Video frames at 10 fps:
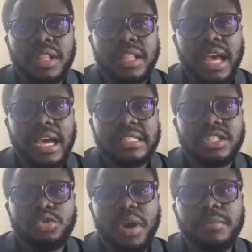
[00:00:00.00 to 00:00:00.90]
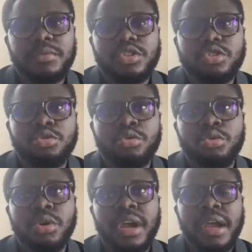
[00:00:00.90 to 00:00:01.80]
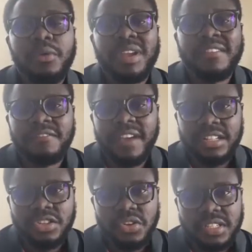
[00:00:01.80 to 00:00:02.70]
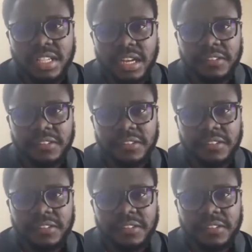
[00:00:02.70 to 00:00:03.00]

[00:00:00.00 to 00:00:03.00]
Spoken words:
that you are able to reinvent yourself.